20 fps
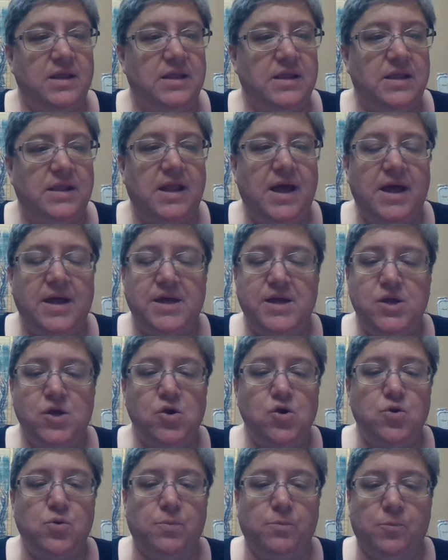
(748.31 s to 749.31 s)
like
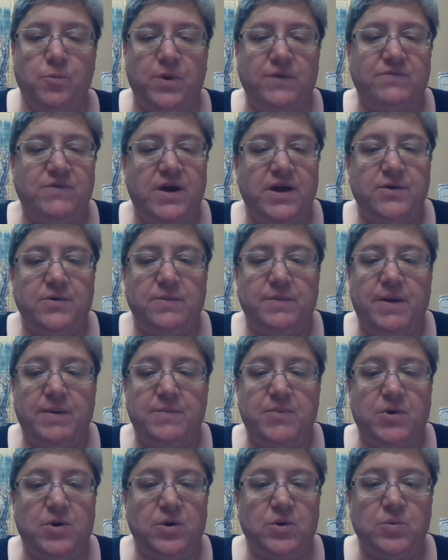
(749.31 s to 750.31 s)
Hume, we've got to
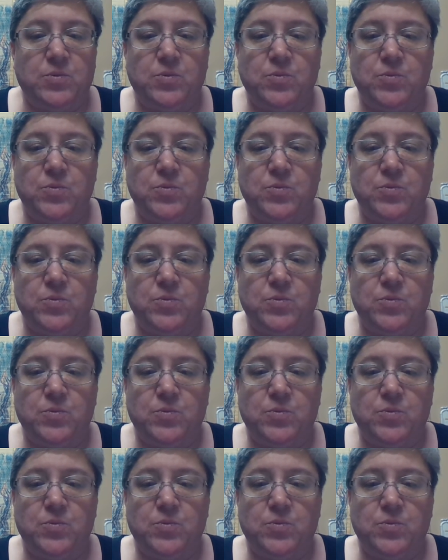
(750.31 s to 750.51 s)
remember,